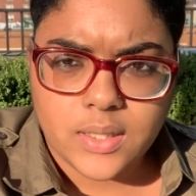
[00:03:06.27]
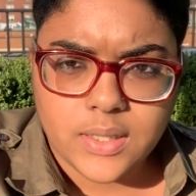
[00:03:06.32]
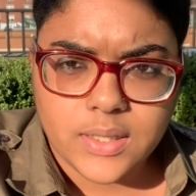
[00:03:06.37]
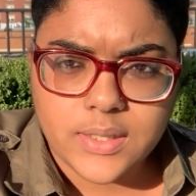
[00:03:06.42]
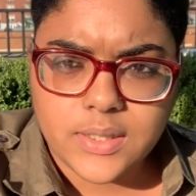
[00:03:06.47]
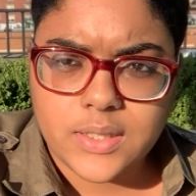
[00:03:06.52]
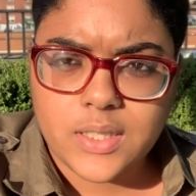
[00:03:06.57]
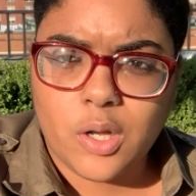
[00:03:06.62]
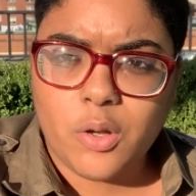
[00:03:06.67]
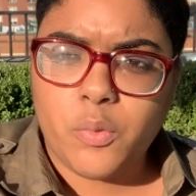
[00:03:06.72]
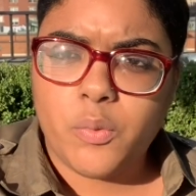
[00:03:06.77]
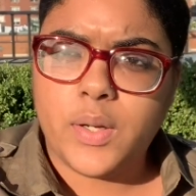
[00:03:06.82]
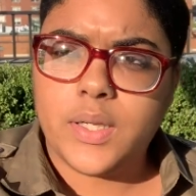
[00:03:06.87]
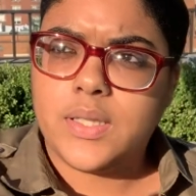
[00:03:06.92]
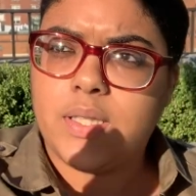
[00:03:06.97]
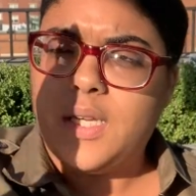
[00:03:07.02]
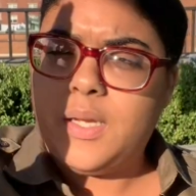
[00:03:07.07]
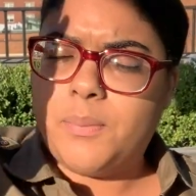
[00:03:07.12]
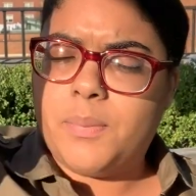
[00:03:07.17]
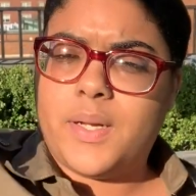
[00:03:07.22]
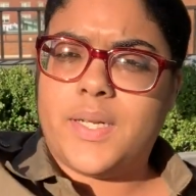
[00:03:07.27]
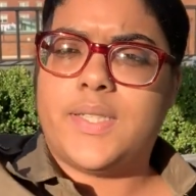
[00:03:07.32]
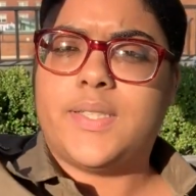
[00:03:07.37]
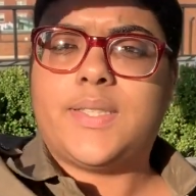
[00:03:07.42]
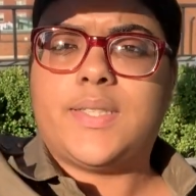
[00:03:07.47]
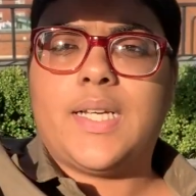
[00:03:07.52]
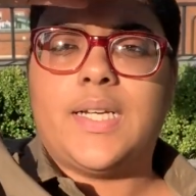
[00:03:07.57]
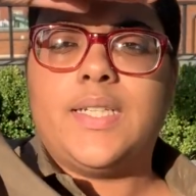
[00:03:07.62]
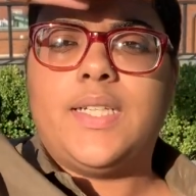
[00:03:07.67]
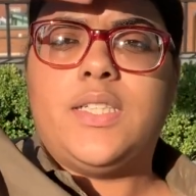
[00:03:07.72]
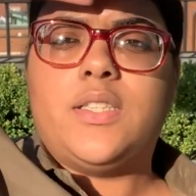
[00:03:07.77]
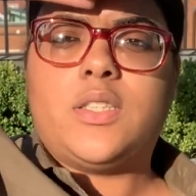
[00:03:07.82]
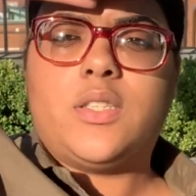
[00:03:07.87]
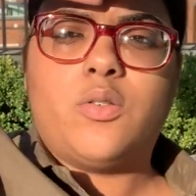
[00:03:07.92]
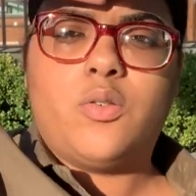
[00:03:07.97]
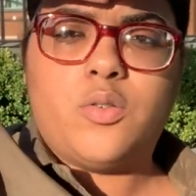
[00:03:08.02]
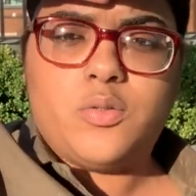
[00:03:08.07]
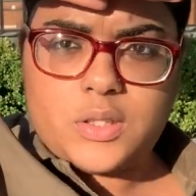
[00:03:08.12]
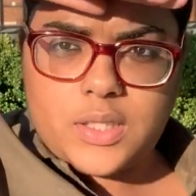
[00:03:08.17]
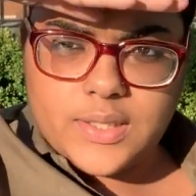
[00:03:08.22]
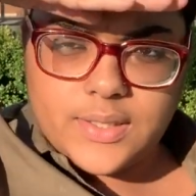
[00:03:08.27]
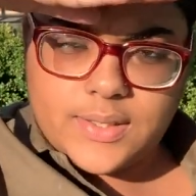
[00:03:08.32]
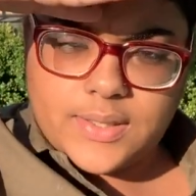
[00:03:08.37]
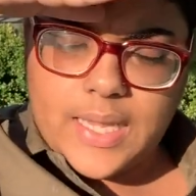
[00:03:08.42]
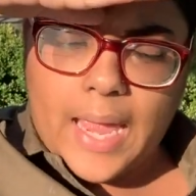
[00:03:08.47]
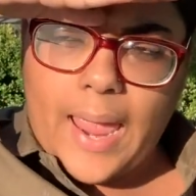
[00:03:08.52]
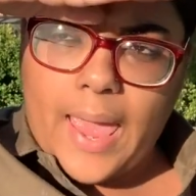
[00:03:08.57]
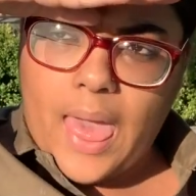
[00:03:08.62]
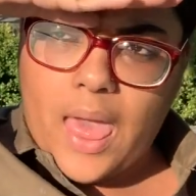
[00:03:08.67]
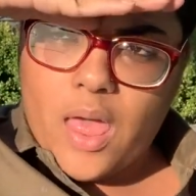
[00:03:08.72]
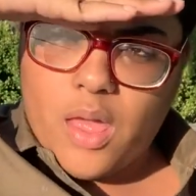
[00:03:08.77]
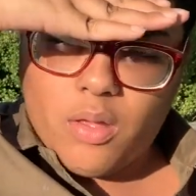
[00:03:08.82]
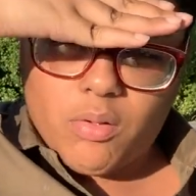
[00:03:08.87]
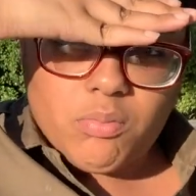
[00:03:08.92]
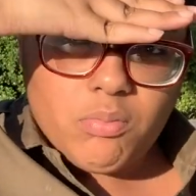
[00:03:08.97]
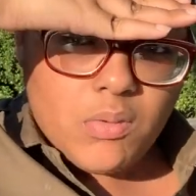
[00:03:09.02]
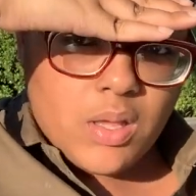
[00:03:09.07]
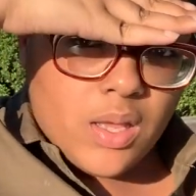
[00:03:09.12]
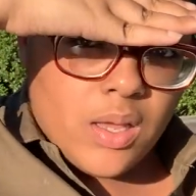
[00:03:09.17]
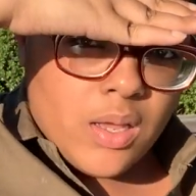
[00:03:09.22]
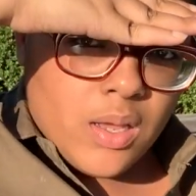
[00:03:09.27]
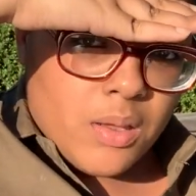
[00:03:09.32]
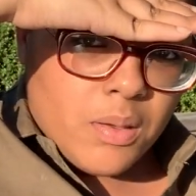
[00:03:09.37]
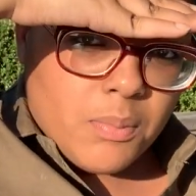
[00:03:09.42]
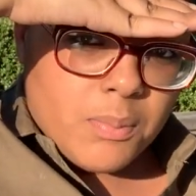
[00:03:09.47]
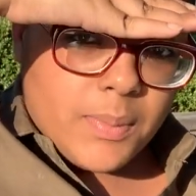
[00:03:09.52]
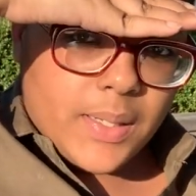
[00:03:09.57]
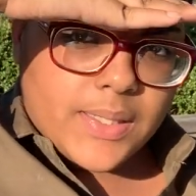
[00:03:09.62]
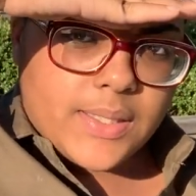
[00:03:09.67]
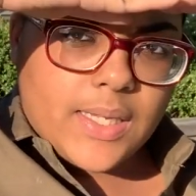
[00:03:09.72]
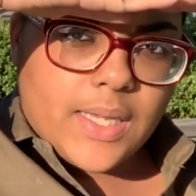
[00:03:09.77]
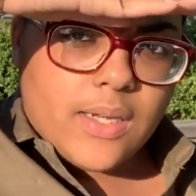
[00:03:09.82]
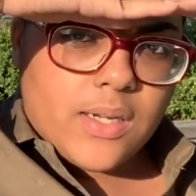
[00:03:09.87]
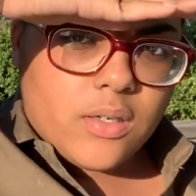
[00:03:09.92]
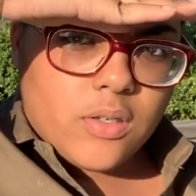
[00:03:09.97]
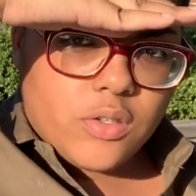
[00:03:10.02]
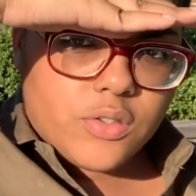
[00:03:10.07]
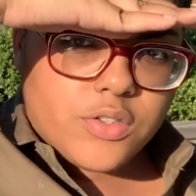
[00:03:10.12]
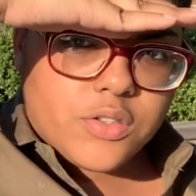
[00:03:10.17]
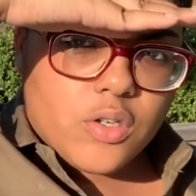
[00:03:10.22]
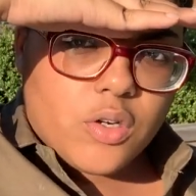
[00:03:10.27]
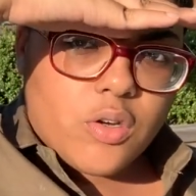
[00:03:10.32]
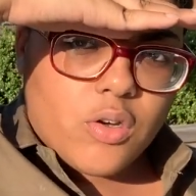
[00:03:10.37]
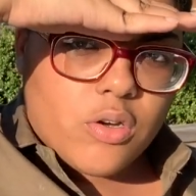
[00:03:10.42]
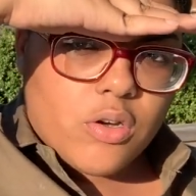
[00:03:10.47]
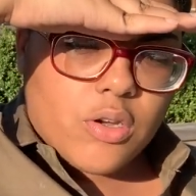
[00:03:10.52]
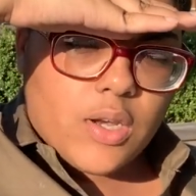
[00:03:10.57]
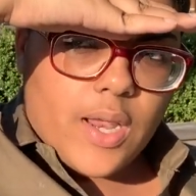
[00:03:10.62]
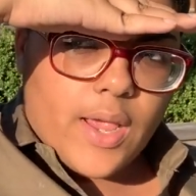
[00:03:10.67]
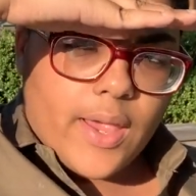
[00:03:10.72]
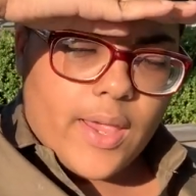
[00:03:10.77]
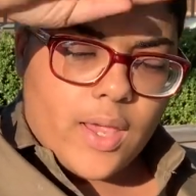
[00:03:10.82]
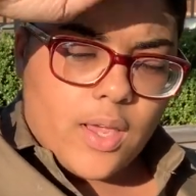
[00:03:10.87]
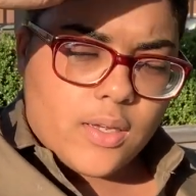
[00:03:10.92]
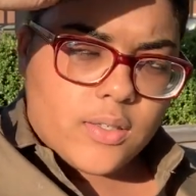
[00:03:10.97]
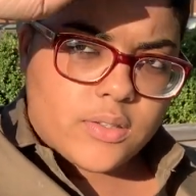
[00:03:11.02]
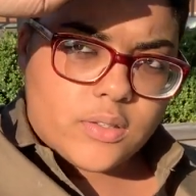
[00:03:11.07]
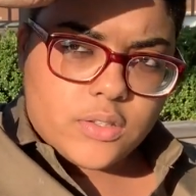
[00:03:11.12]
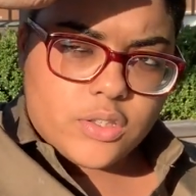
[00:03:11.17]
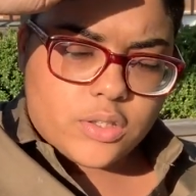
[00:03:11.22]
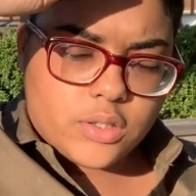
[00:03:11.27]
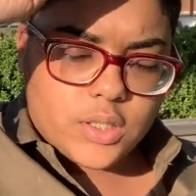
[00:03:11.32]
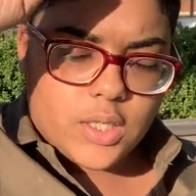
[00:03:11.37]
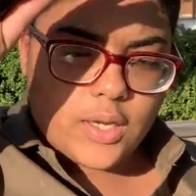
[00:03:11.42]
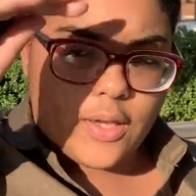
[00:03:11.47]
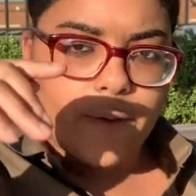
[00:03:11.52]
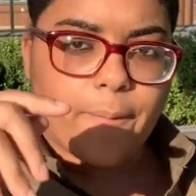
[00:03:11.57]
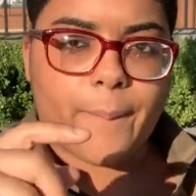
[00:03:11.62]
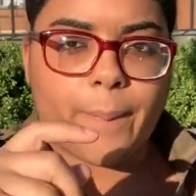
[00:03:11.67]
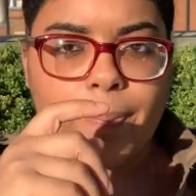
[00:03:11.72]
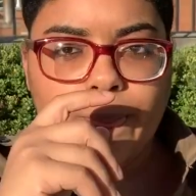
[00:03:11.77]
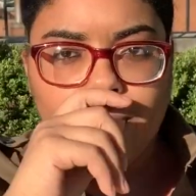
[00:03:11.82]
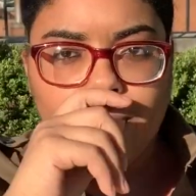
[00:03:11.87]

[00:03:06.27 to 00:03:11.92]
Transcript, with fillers: It's so windy, but it's sunny too, cause damn, me tiene los ojos like shit.